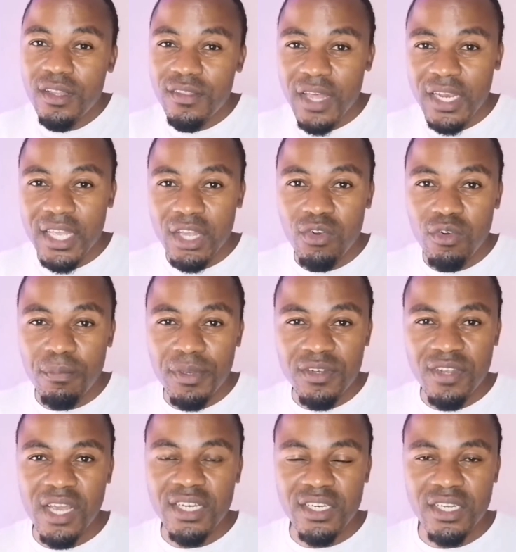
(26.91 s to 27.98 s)
that cannot be
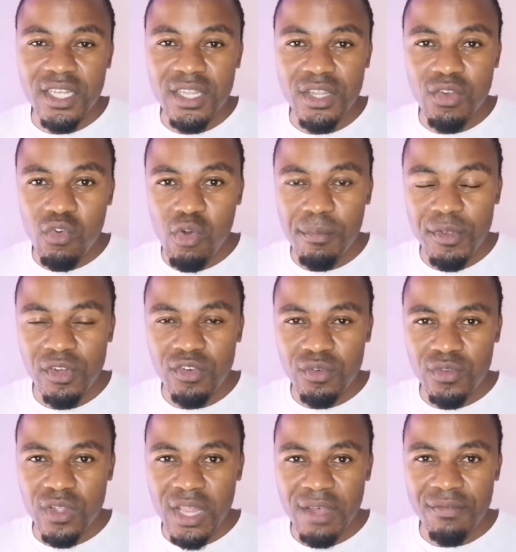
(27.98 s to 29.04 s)
touched in the community
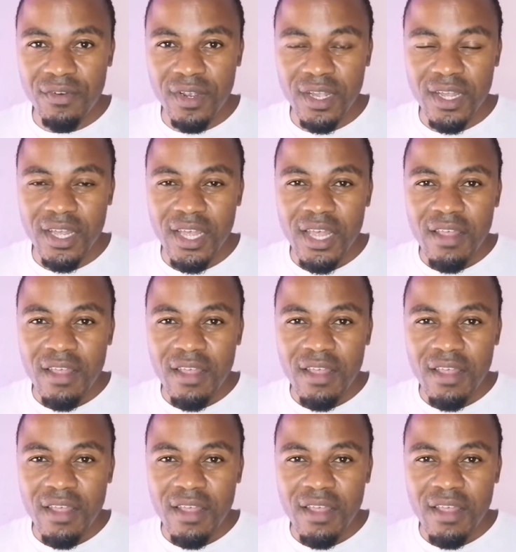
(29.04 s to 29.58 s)
of South Africa.